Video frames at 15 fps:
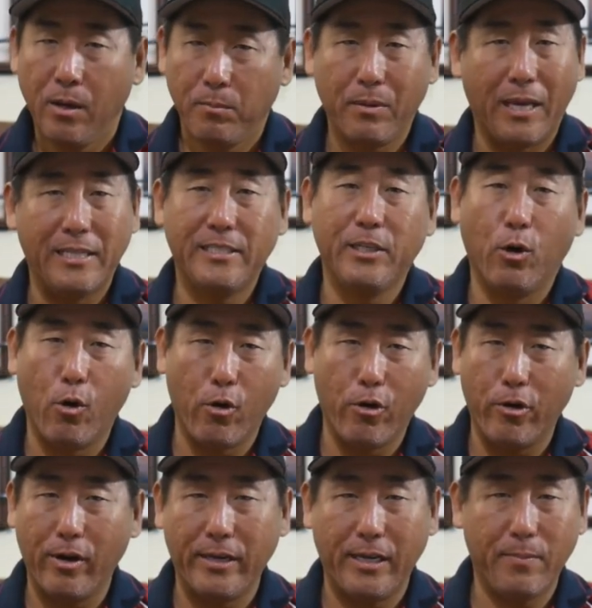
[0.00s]
placed the
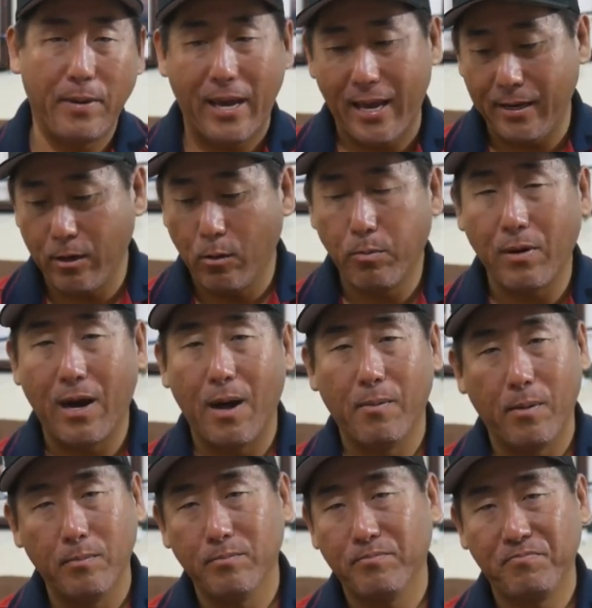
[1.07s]
order on eBay, no
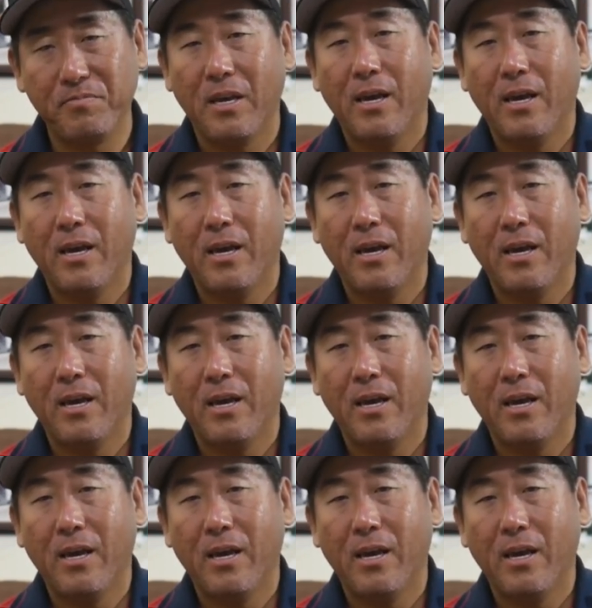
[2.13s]
problem.